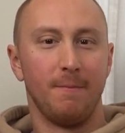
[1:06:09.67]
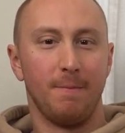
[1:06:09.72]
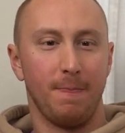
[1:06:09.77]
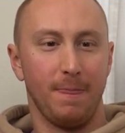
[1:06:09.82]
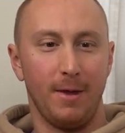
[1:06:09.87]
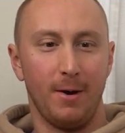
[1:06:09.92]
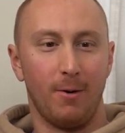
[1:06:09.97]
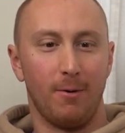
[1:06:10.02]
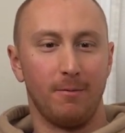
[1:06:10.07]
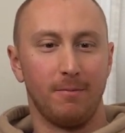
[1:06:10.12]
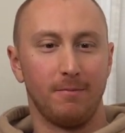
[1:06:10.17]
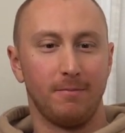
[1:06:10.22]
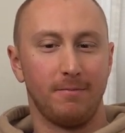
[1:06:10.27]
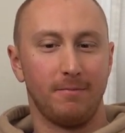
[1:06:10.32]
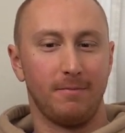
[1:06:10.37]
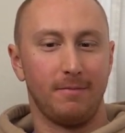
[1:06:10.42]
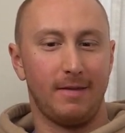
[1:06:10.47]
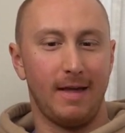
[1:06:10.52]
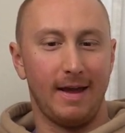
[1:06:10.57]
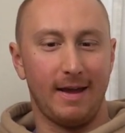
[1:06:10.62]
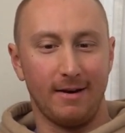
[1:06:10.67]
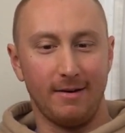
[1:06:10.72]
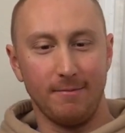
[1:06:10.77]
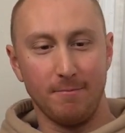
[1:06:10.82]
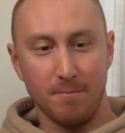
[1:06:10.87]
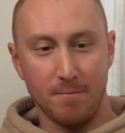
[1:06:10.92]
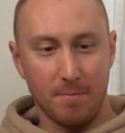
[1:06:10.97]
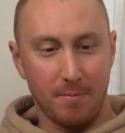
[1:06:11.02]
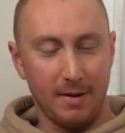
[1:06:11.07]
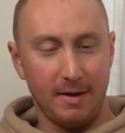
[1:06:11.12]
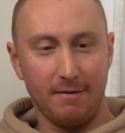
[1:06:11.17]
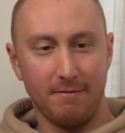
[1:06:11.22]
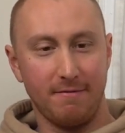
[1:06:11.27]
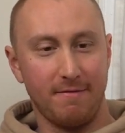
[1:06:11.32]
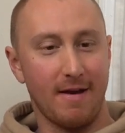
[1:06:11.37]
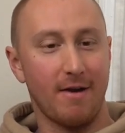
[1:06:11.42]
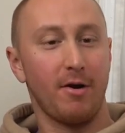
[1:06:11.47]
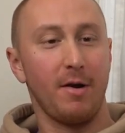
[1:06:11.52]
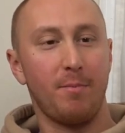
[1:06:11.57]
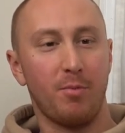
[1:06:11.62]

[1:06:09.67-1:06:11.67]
you know, they can be very